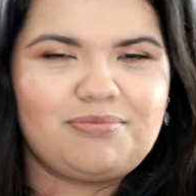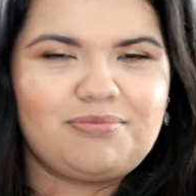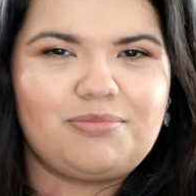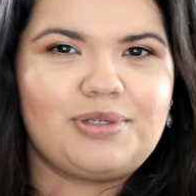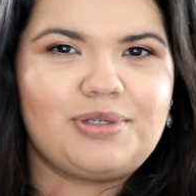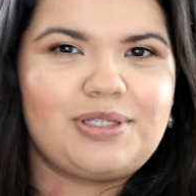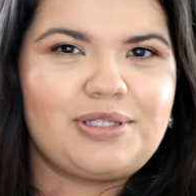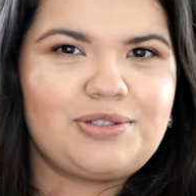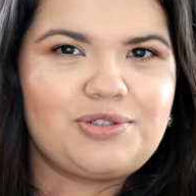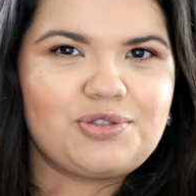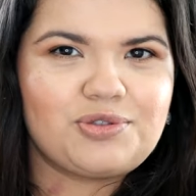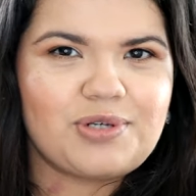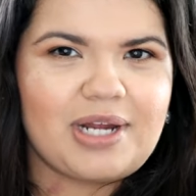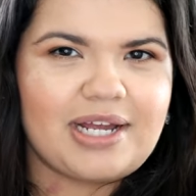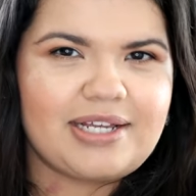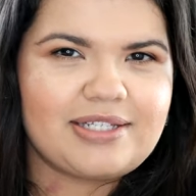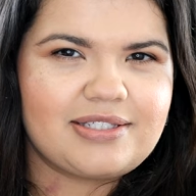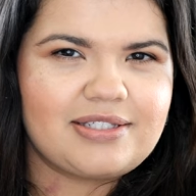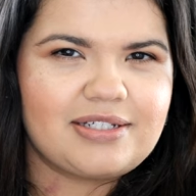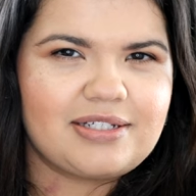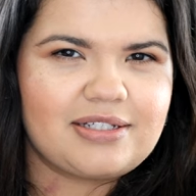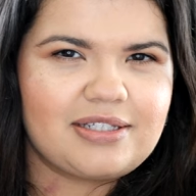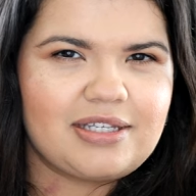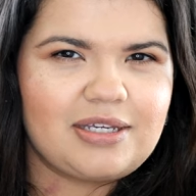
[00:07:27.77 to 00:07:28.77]
really
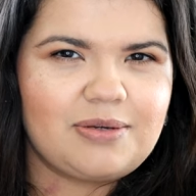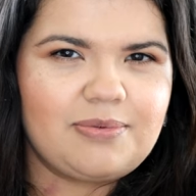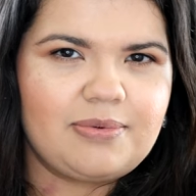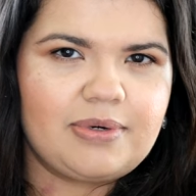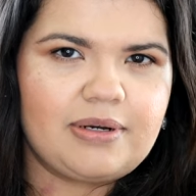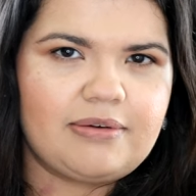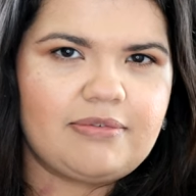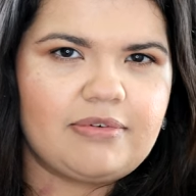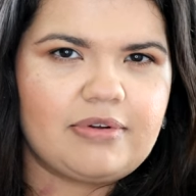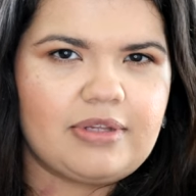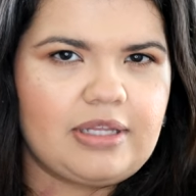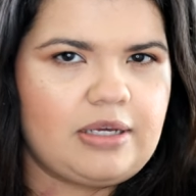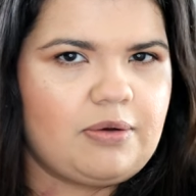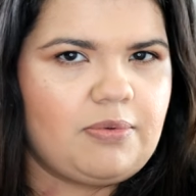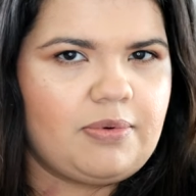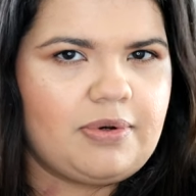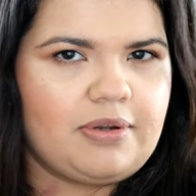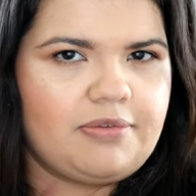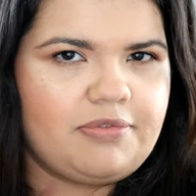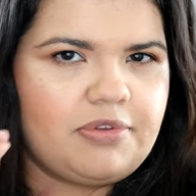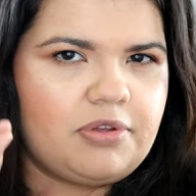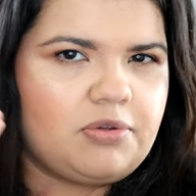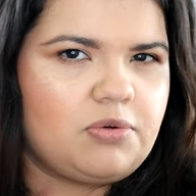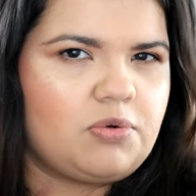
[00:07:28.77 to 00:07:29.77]
drastically whenever like one
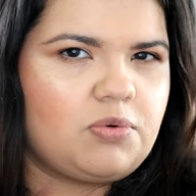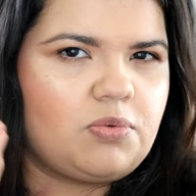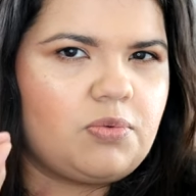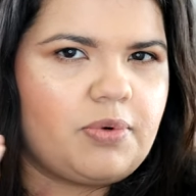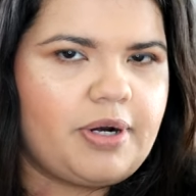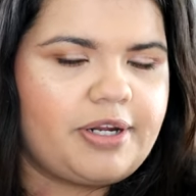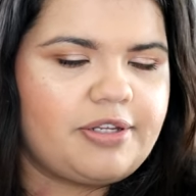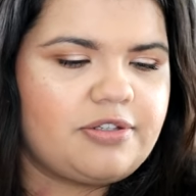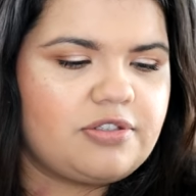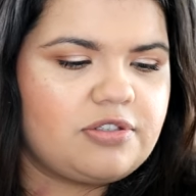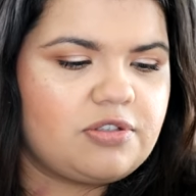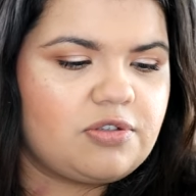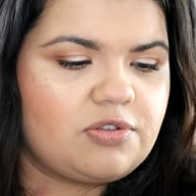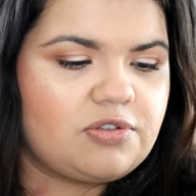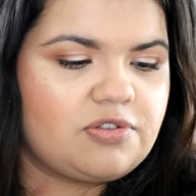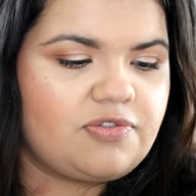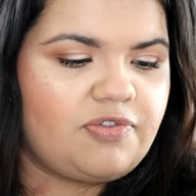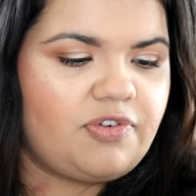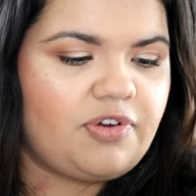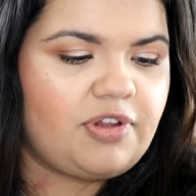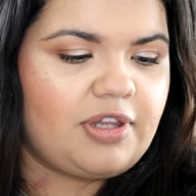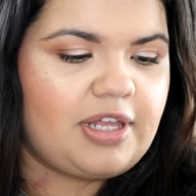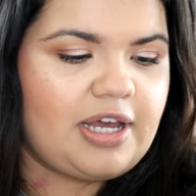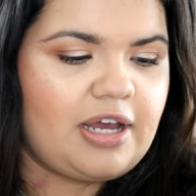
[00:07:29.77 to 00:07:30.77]
of the little rhinestones
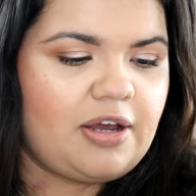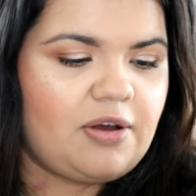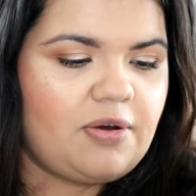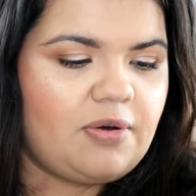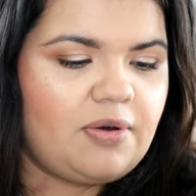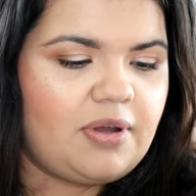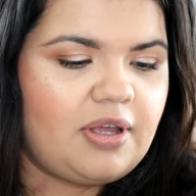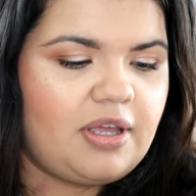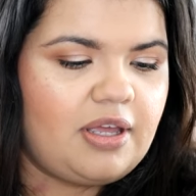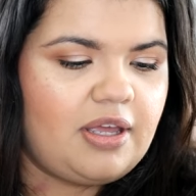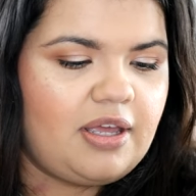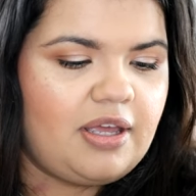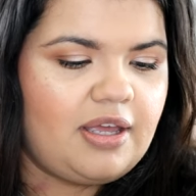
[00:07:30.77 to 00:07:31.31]
fell out.